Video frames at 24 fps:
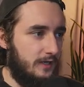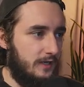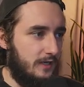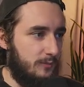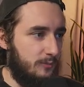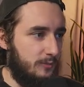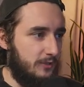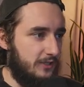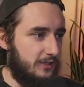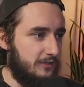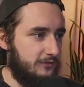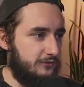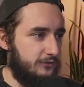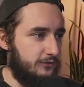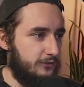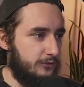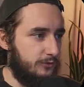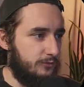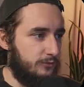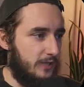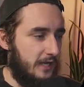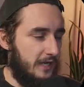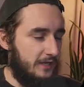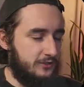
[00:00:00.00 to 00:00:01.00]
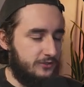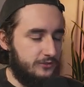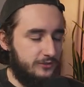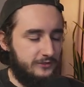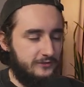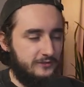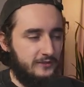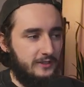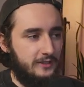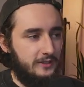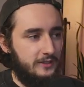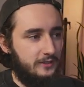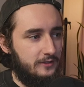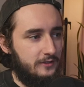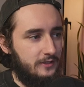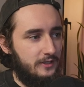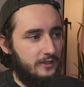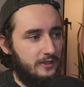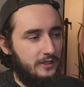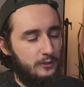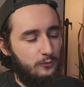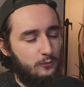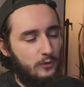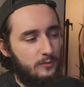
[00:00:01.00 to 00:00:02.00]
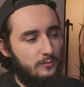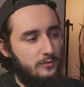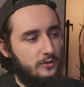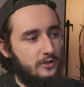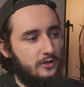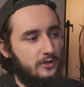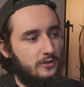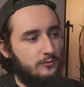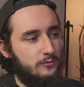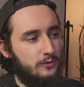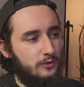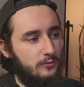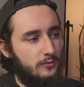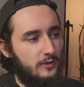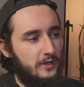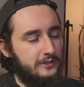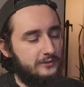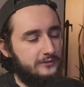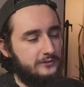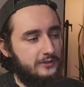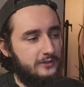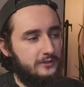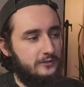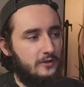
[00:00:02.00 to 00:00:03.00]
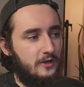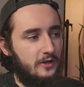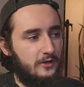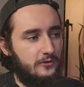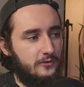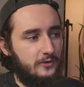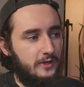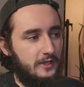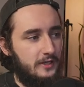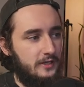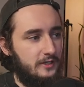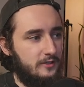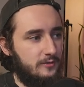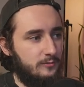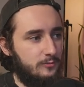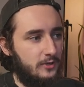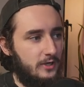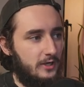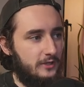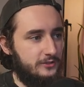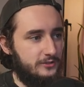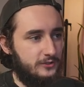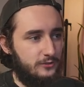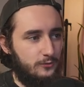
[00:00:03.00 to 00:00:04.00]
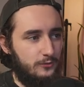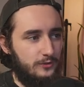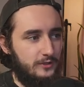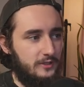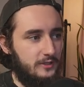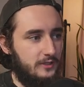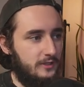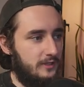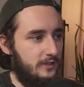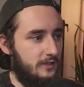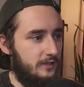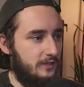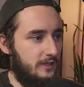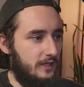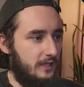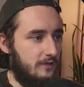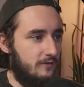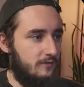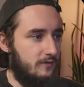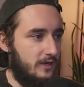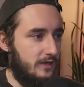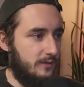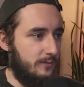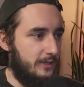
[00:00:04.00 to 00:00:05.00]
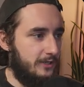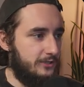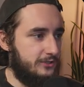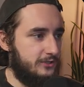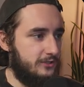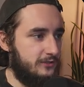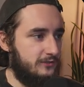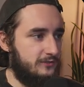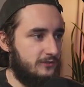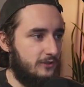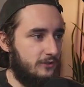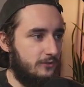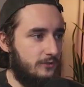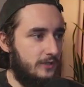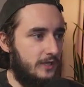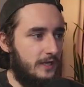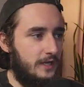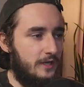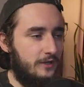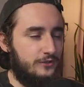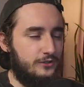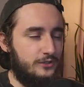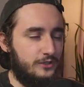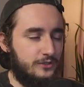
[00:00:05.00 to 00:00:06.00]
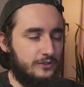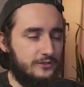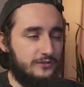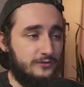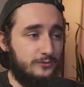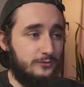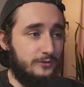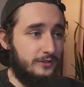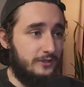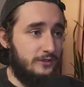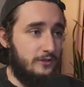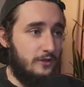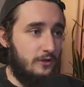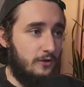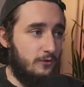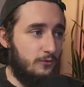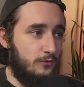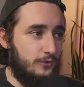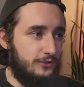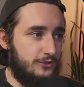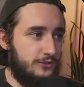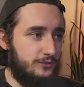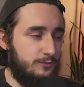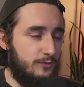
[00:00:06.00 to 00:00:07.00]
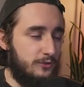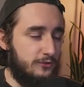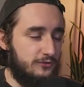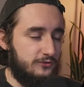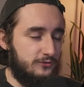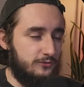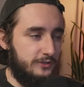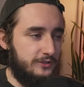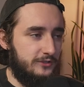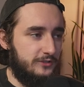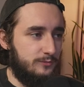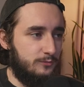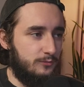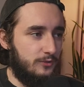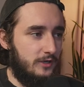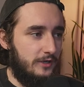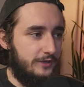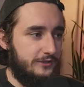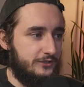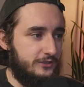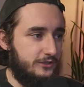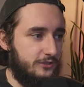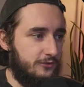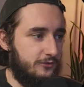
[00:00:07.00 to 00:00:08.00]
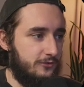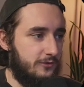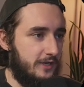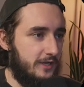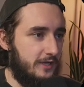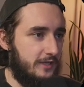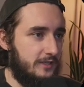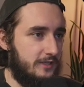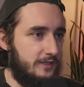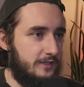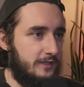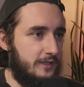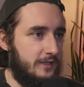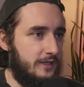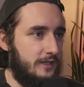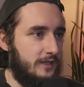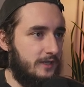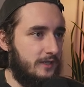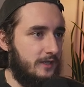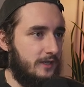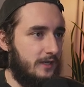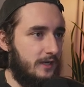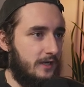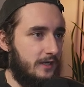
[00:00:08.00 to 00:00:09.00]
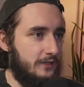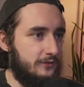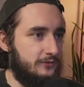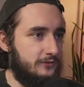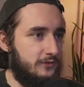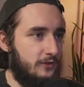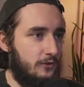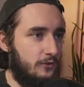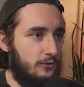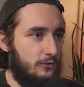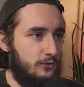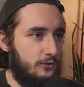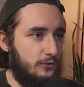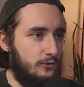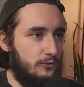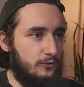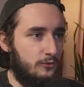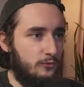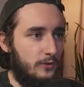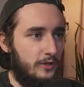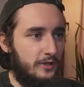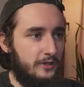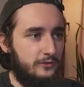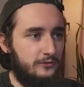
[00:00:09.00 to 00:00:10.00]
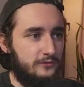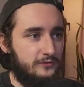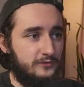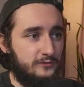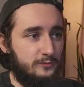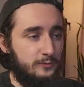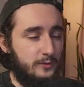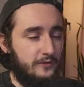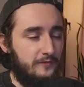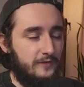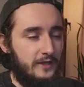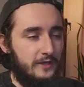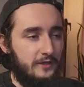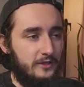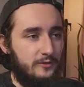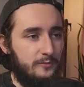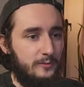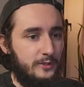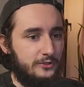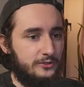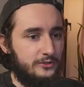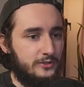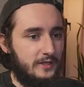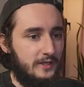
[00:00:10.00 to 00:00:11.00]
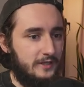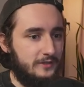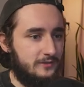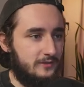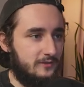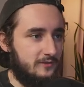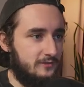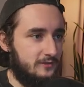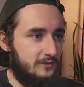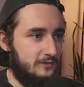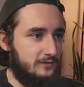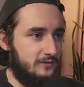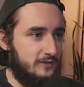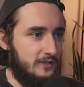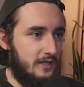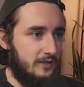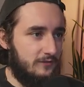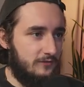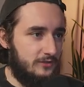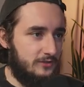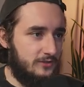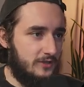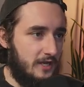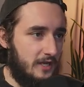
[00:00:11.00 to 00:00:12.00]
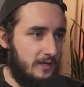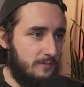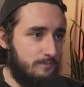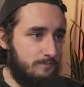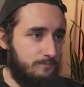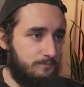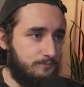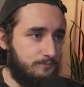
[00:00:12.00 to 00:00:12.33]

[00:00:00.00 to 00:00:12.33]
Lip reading: because you're actually sending a webhook request and not creating a project within native automation. So Jira doesn't really know which most recent project you created. So you'll want to use the smart value to make sure that it's consistent every time.